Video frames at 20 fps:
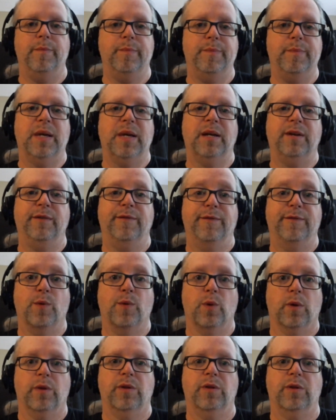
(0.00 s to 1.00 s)
big
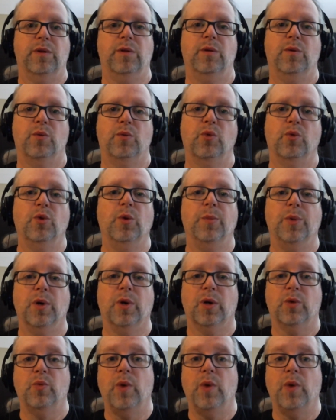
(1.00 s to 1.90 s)
fourth rule book.